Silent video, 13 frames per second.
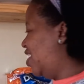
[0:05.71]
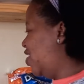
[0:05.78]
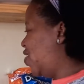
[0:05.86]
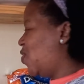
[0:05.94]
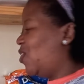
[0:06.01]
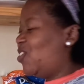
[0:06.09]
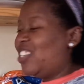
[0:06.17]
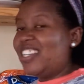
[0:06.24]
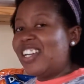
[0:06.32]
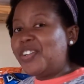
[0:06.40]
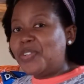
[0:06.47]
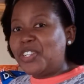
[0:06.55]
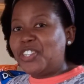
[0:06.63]
So
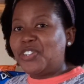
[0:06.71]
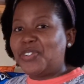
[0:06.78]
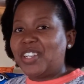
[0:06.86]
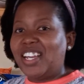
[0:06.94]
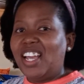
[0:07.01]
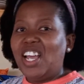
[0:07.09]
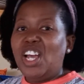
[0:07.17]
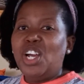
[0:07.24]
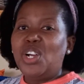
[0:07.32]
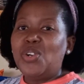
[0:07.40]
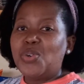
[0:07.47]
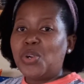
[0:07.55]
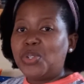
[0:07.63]
today we are doing a
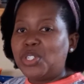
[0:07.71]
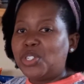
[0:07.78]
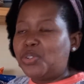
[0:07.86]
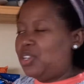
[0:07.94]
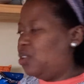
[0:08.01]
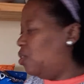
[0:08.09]
grocery